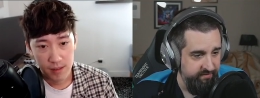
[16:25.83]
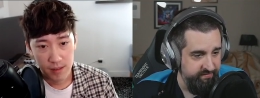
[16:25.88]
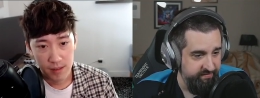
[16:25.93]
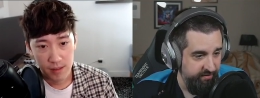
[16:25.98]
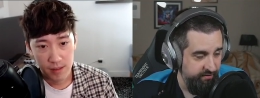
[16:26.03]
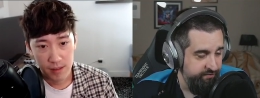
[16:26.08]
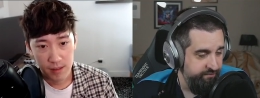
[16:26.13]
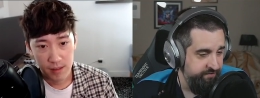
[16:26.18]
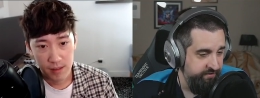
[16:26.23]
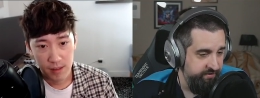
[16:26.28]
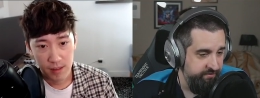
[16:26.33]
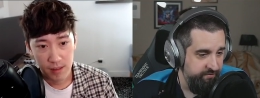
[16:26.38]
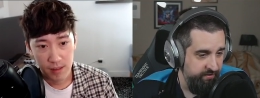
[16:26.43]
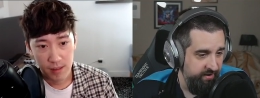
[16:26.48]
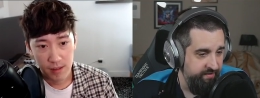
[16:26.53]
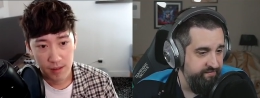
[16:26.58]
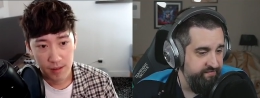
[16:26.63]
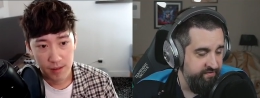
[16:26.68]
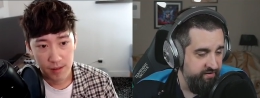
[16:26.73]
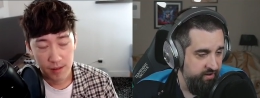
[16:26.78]
Speaker 1: Seraphine
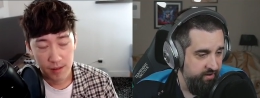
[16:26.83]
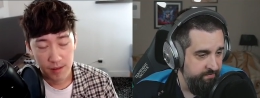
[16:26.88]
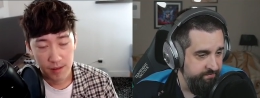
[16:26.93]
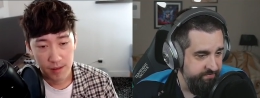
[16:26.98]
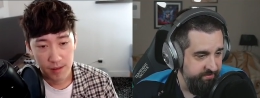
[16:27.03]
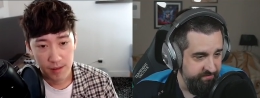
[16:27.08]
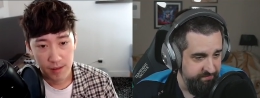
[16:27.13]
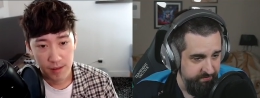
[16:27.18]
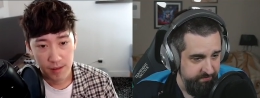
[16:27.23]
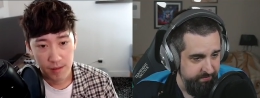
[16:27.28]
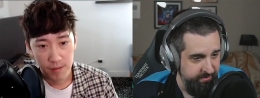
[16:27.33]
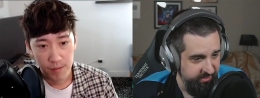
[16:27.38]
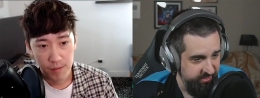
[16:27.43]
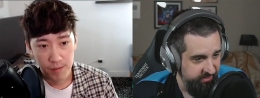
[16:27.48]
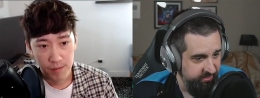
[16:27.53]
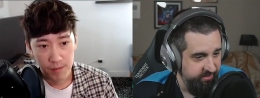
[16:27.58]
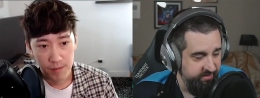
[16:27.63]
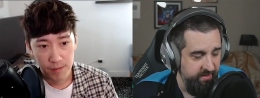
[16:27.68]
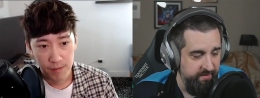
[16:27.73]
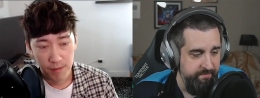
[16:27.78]
Graves comp that's been making
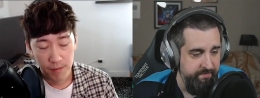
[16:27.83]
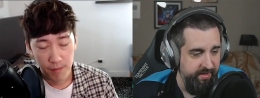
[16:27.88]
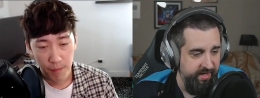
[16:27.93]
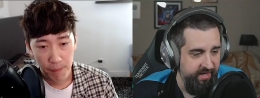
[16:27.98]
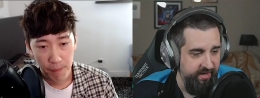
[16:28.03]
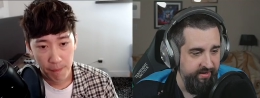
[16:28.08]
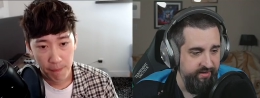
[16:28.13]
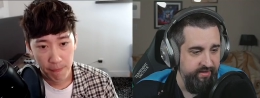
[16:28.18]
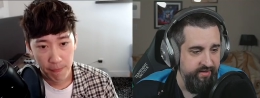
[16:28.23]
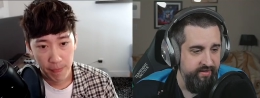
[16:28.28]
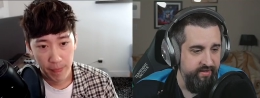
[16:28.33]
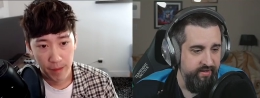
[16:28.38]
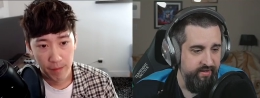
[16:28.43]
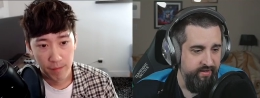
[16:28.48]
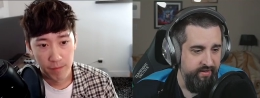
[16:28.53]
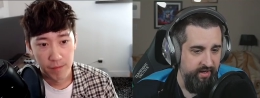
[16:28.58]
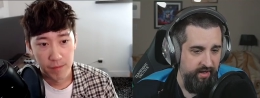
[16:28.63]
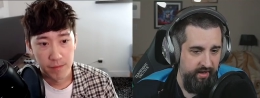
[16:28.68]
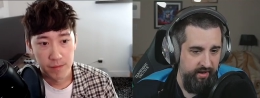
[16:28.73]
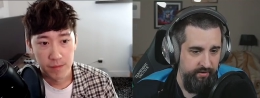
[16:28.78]
a comeback.
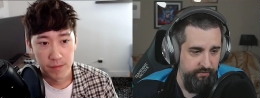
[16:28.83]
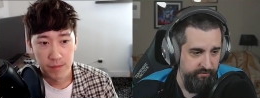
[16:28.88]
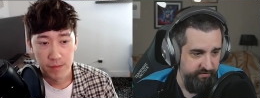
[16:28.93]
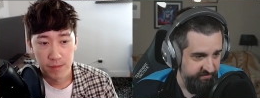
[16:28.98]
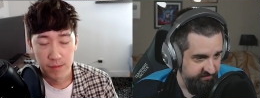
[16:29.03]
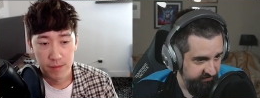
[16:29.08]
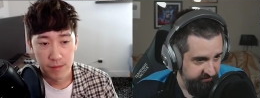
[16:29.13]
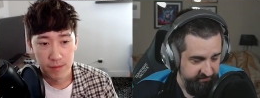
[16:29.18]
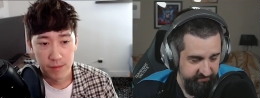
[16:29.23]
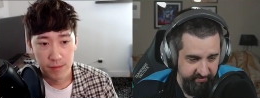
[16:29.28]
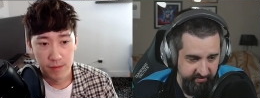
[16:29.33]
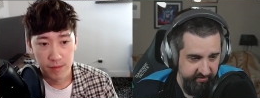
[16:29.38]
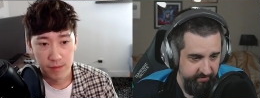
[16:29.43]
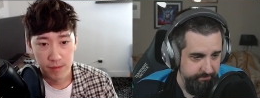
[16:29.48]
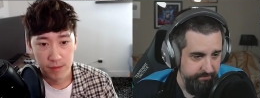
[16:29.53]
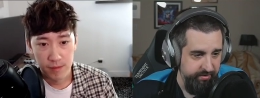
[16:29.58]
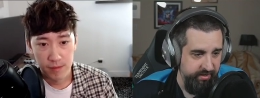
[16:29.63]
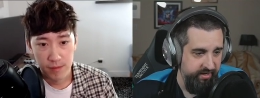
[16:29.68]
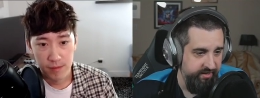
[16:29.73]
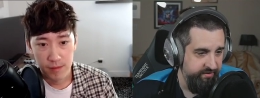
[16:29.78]
Uh, we're still seeing him
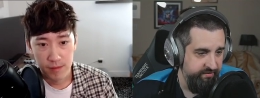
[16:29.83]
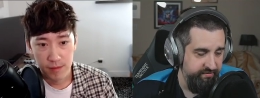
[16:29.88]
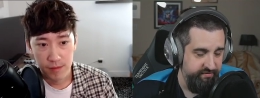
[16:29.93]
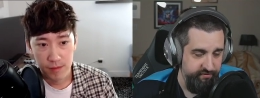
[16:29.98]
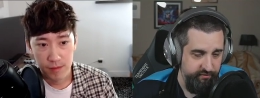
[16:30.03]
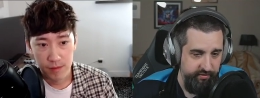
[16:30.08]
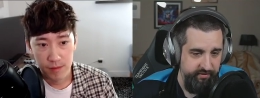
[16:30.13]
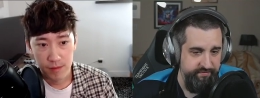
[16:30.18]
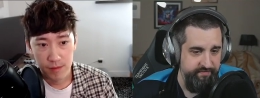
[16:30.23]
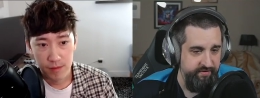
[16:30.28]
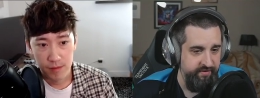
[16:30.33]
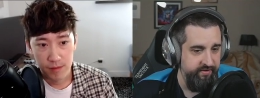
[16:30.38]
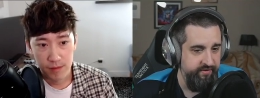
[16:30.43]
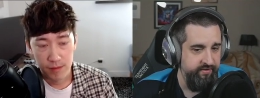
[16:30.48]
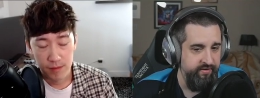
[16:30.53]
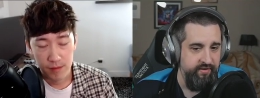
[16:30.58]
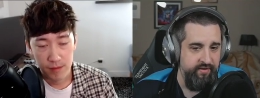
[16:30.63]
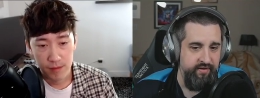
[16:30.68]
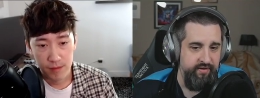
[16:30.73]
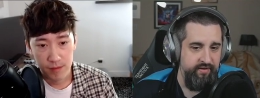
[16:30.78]
played in
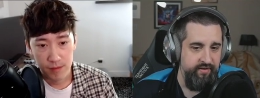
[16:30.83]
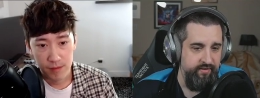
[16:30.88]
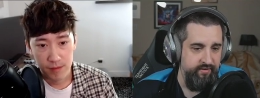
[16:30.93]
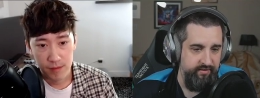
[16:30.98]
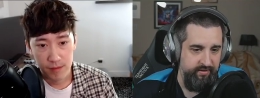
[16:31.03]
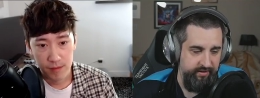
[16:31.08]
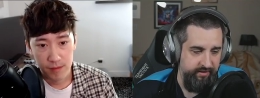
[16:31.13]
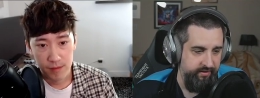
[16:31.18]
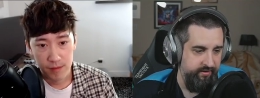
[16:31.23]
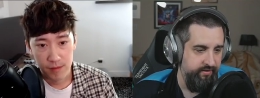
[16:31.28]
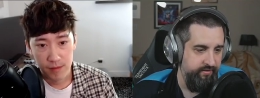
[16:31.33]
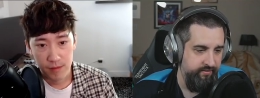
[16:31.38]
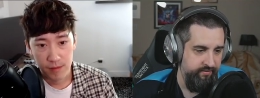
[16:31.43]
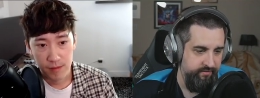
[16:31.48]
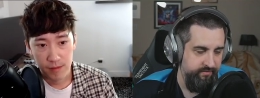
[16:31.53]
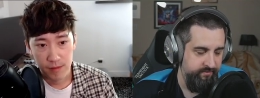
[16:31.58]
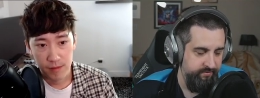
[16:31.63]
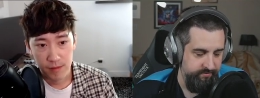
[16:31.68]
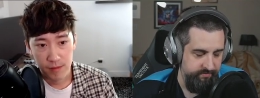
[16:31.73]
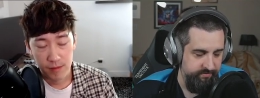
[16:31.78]
Sy'fen. Like
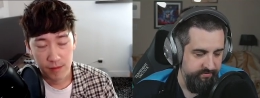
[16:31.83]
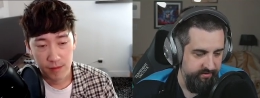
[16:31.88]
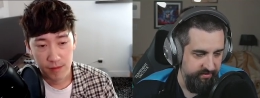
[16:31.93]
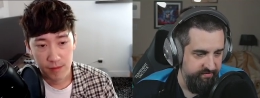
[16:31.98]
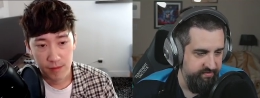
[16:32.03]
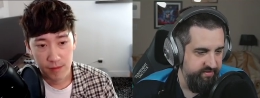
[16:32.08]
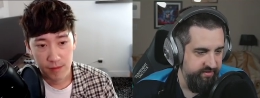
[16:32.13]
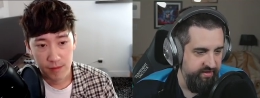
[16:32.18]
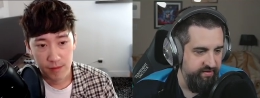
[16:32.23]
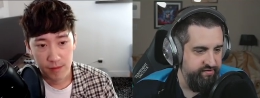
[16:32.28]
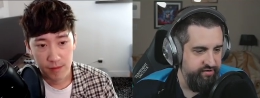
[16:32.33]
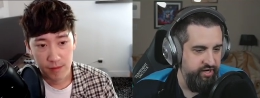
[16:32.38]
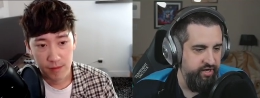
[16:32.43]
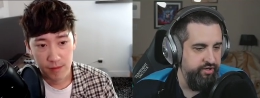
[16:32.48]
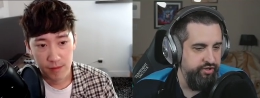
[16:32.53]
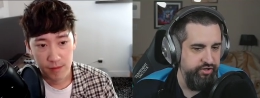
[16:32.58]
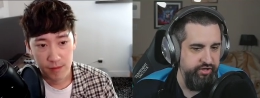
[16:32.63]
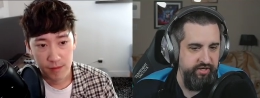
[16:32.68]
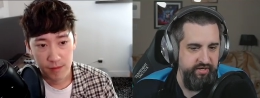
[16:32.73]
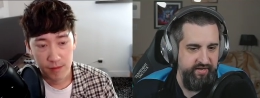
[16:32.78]
this, this
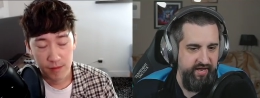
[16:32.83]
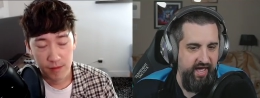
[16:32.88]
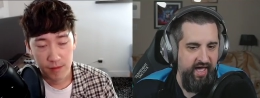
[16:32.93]
change needed to